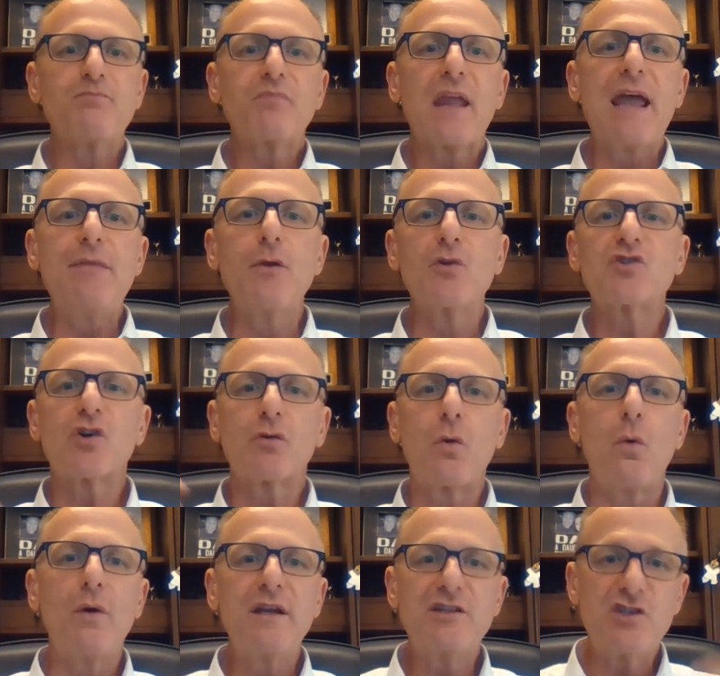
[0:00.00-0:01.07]
And those are
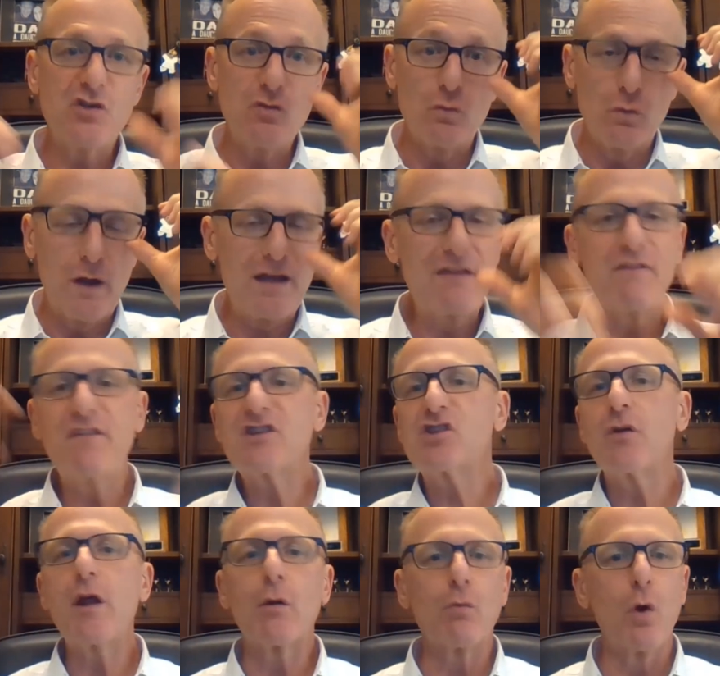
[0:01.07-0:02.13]
going to, eventually
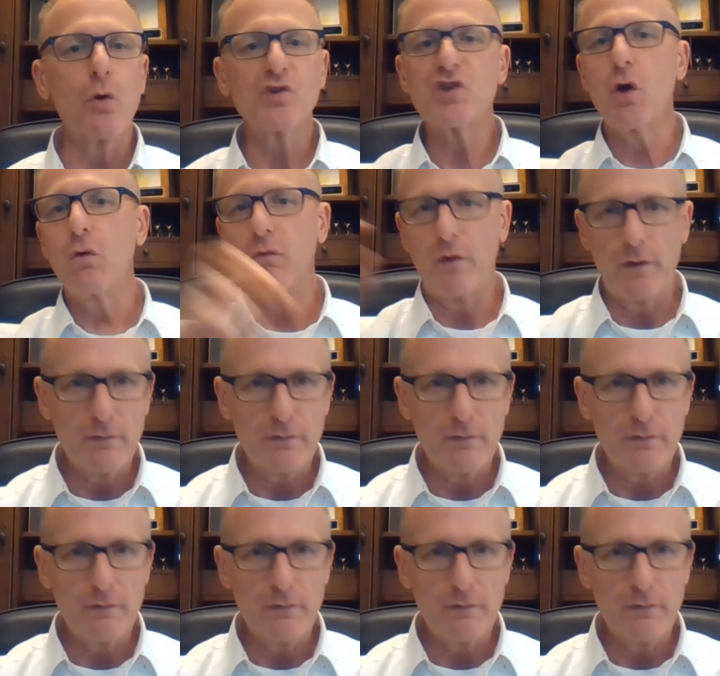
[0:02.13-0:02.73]
it rolls over.